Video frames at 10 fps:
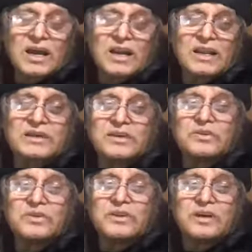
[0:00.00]
connected
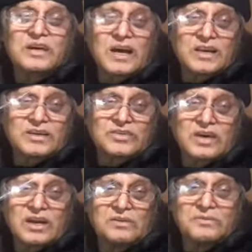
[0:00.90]
with the Turkish
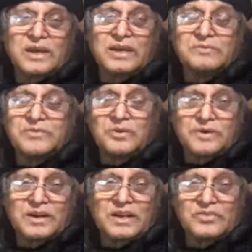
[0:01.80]
kind of name,
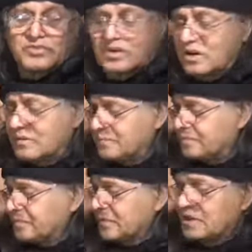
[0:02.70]
nomenclature,
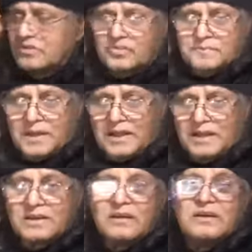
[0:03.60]

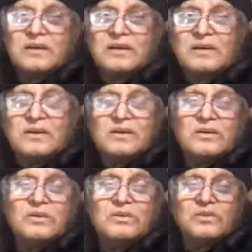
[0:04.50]
spelling,
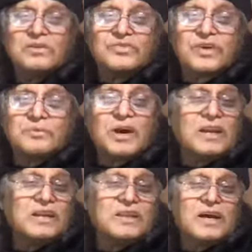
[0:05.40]
which is somewhere
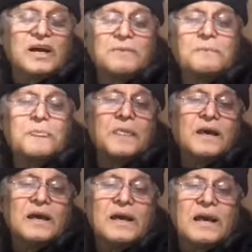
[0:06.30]
in the
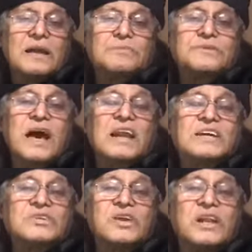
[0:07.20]
kind of
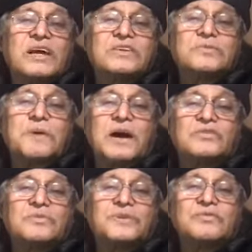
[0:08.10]
Turkish-linked parts
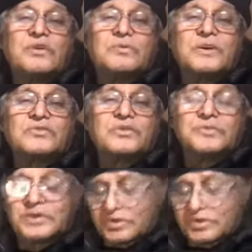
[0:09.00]
of the former Soviet